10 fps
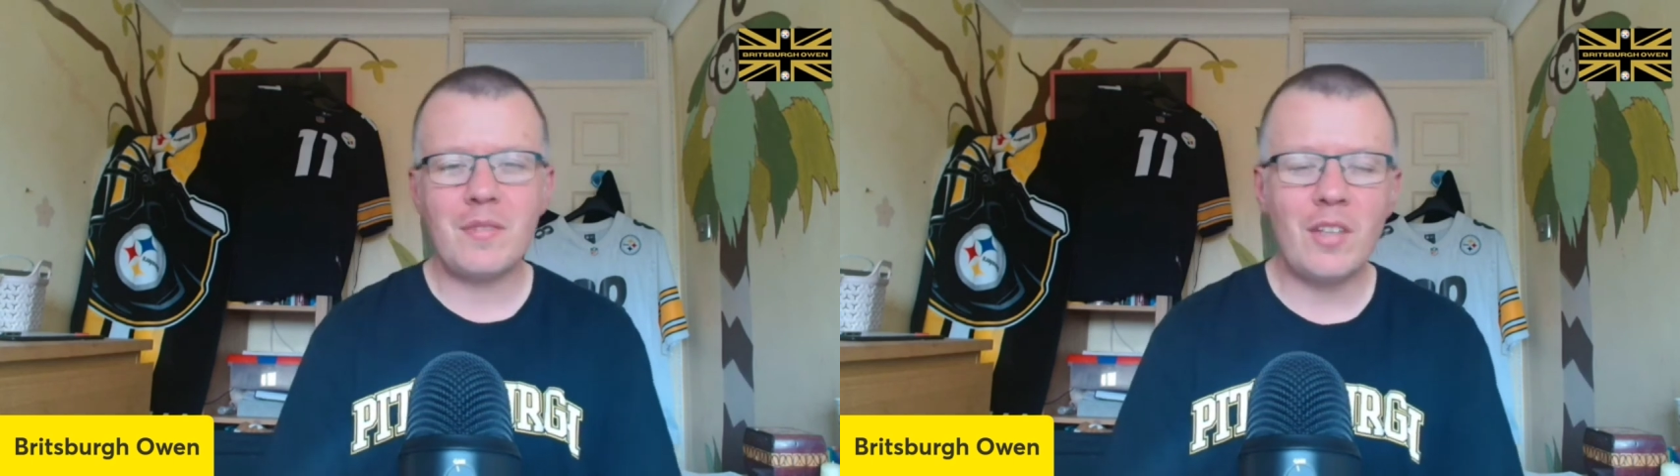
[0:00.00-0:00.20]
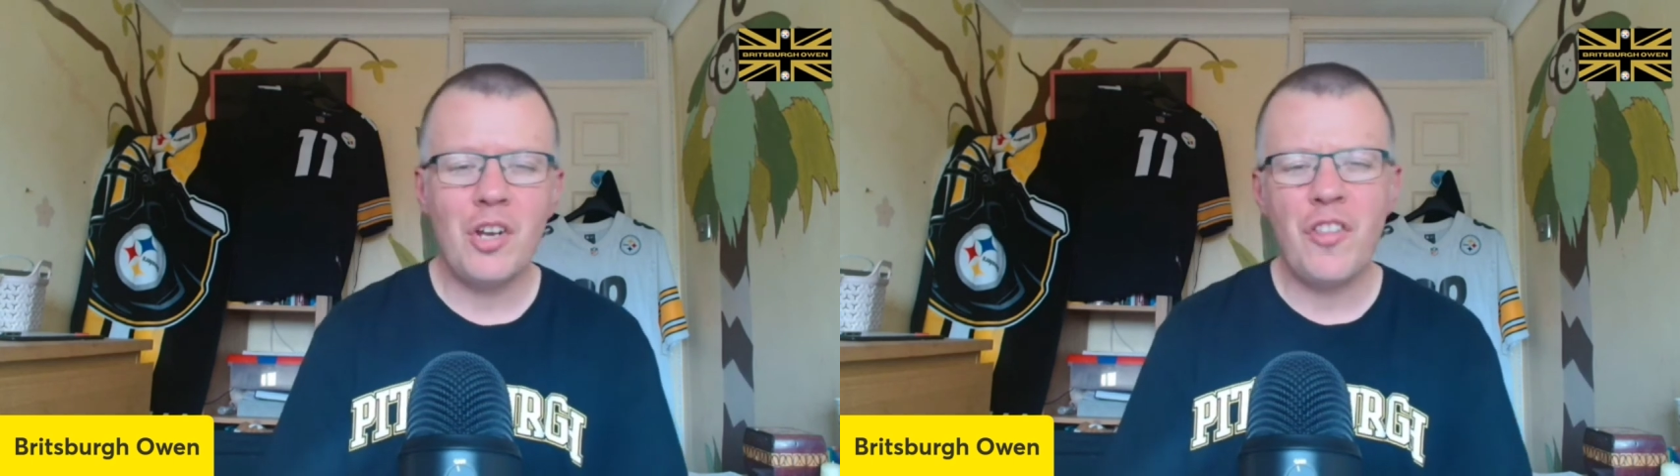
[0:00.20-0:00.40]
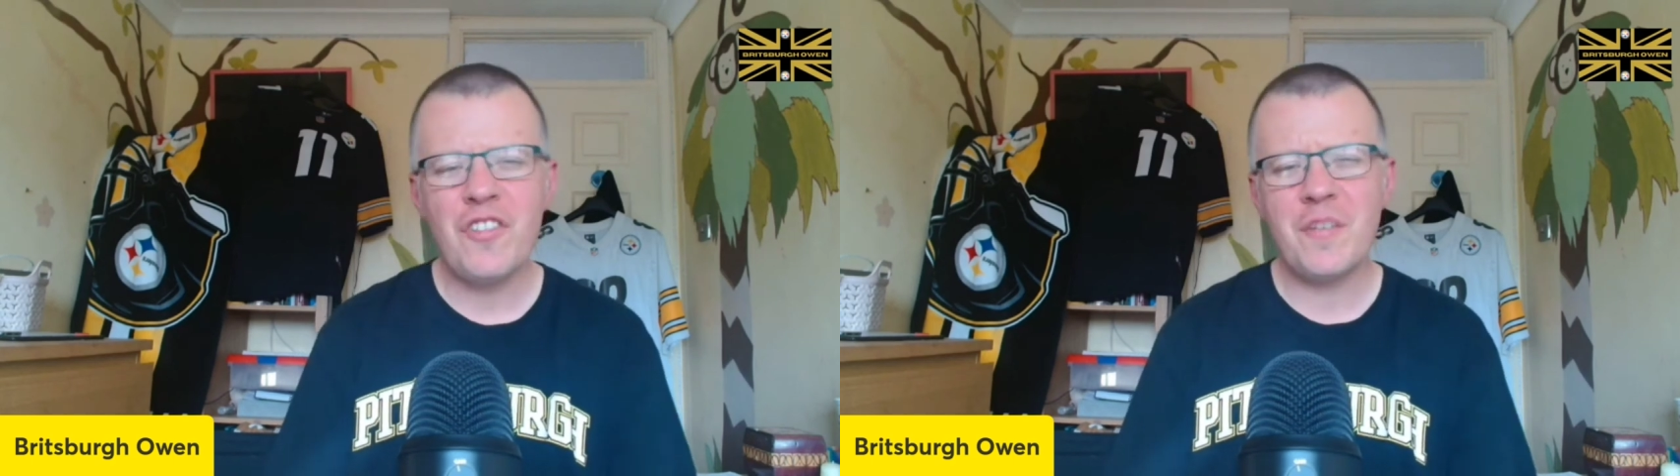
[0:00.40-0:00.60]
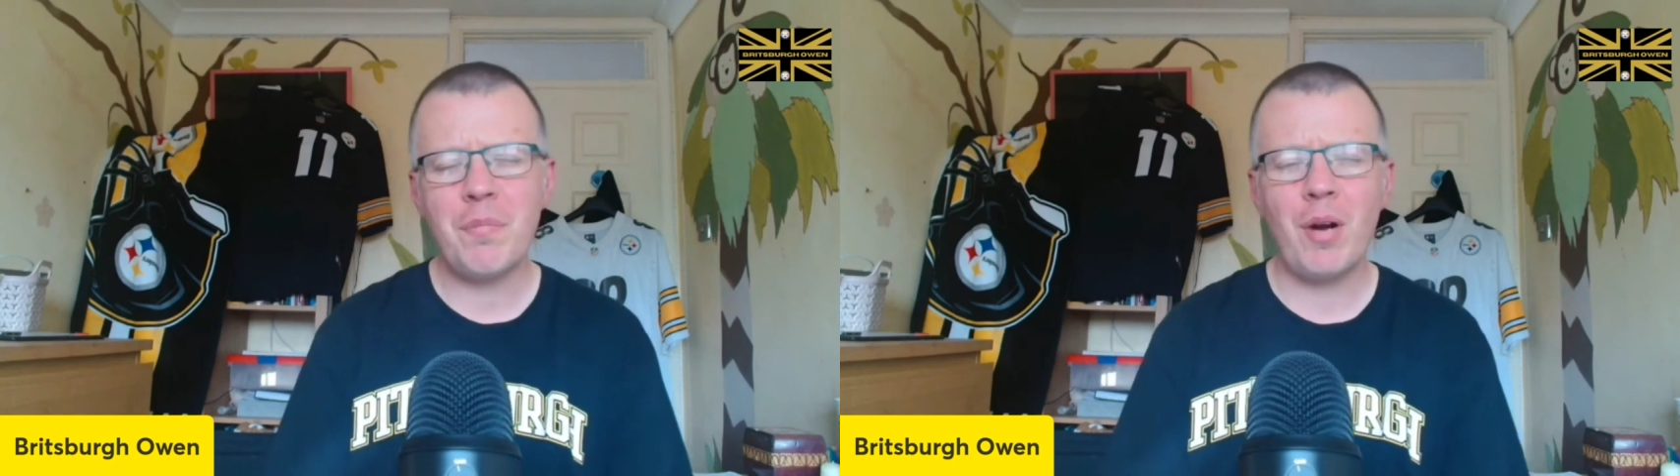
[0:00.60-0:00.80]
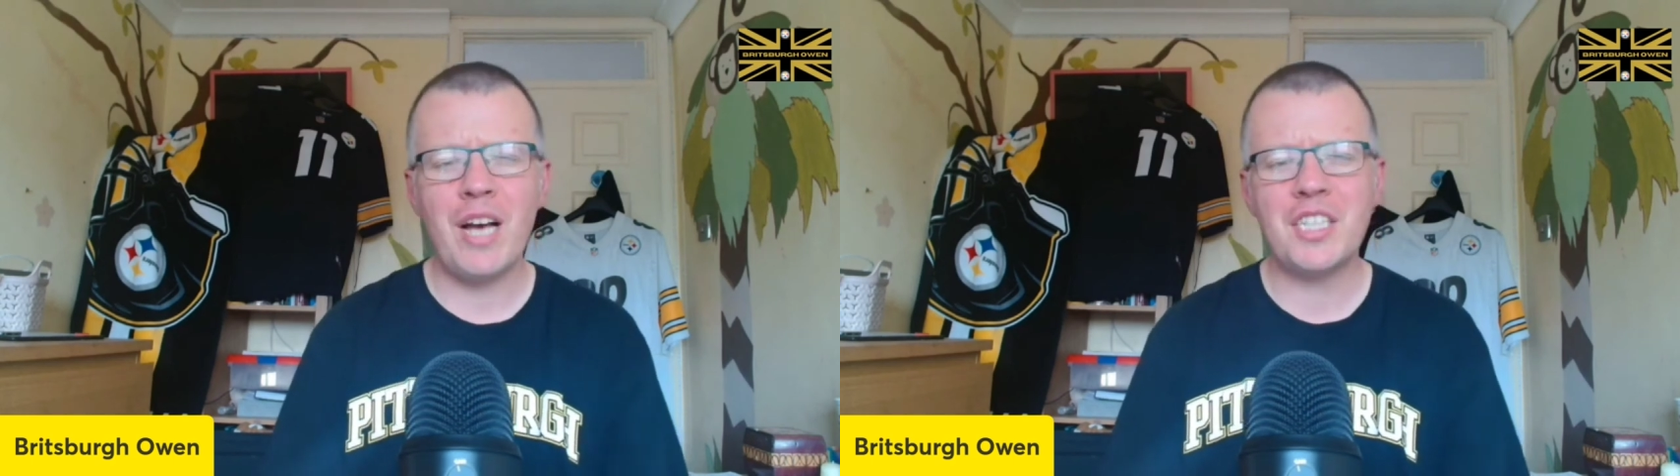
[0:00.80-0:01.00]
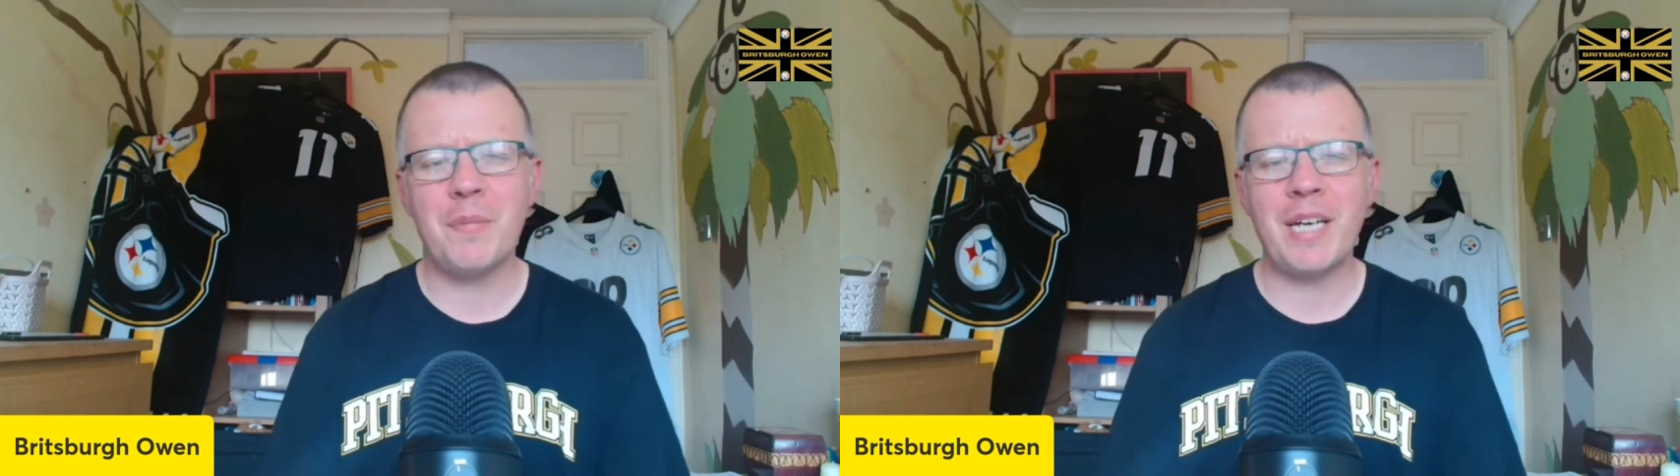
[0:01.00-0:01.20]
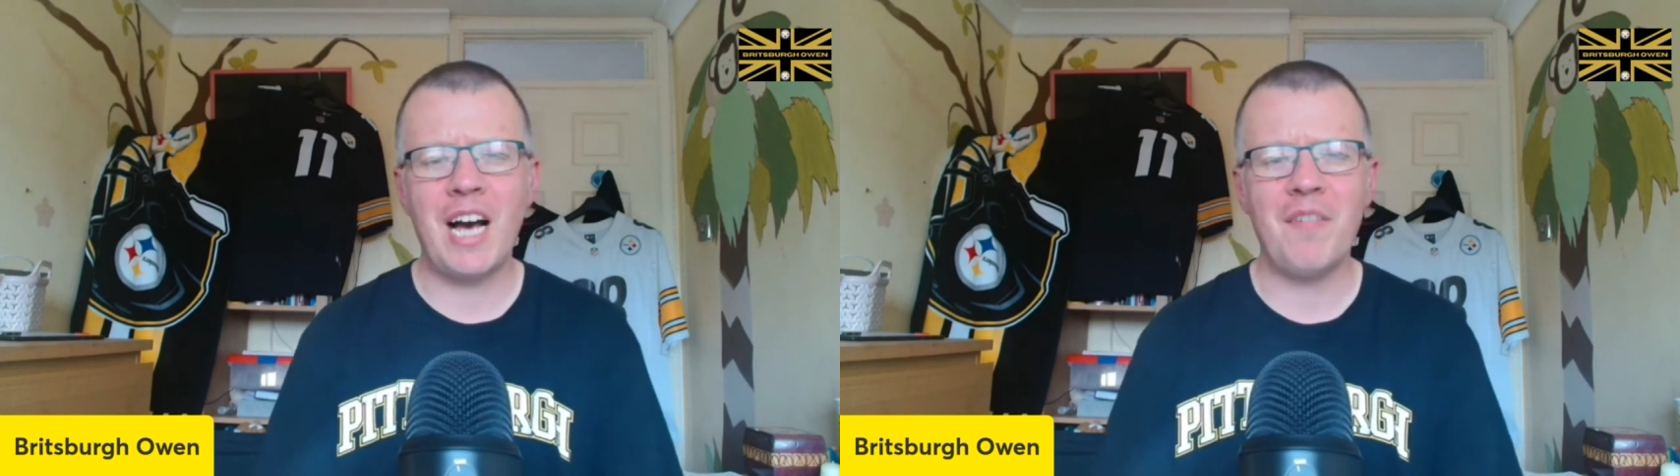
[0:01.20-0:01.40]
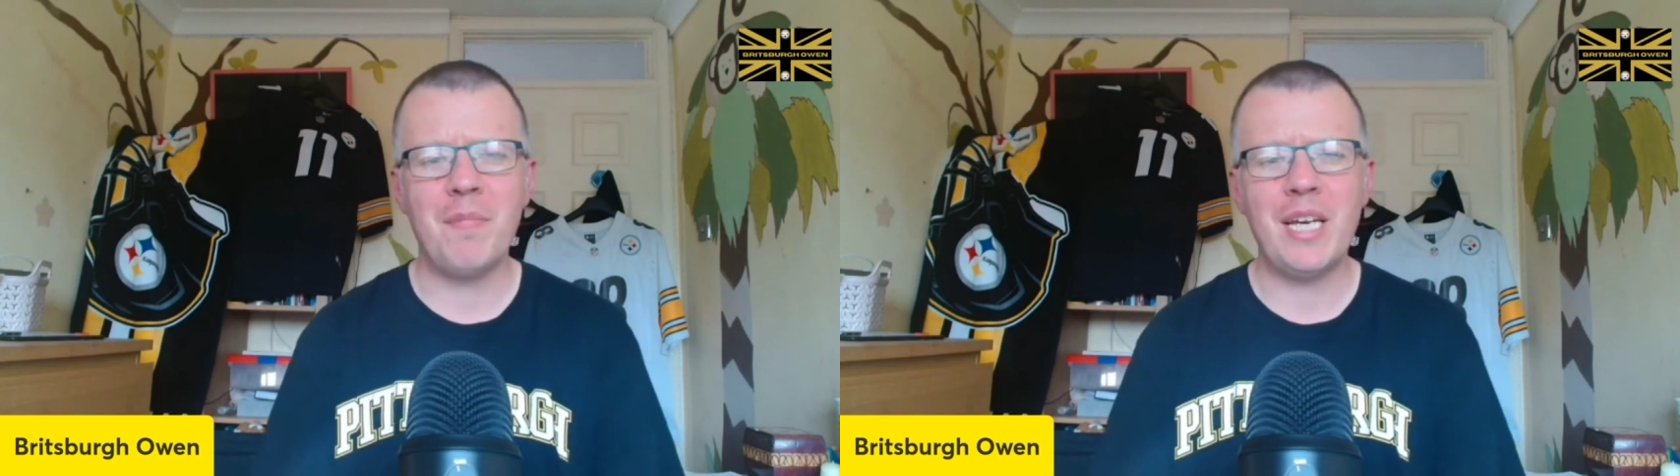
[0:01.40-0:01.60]
Another surprise coming
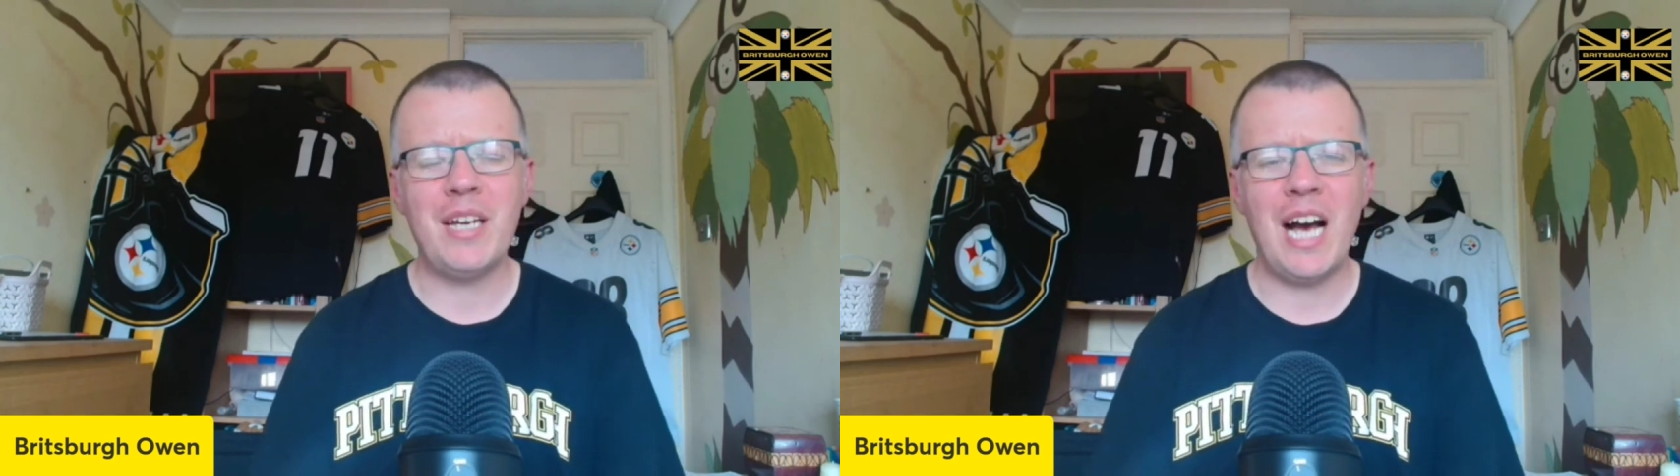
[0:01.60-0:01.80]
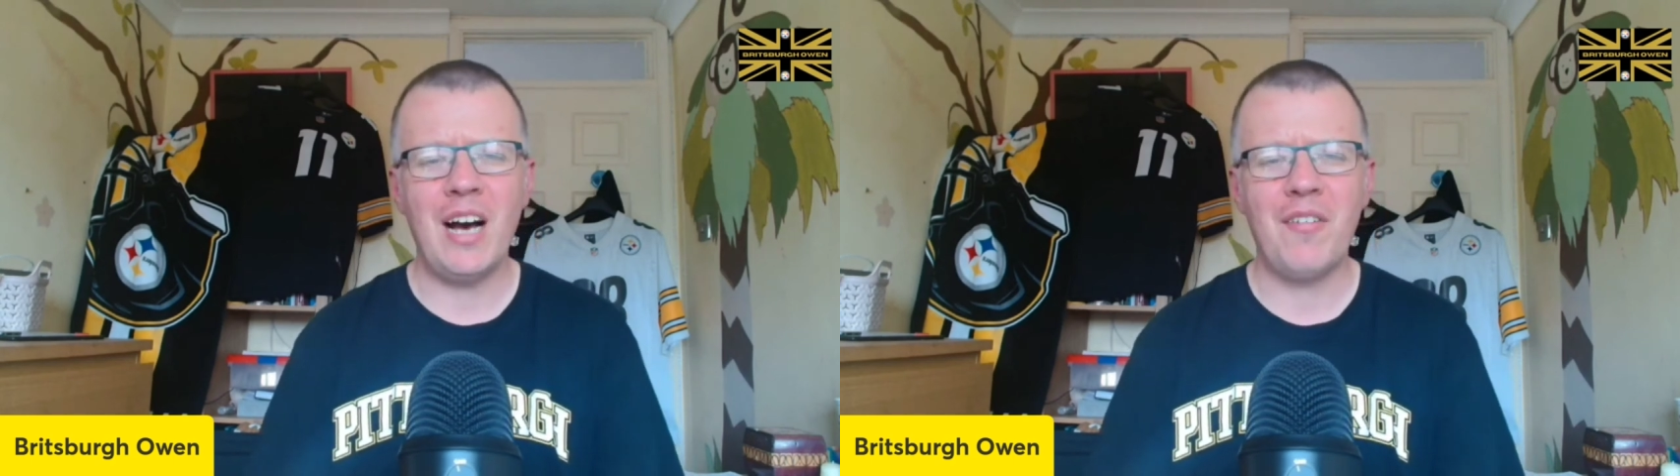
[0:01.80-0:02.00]
out of me,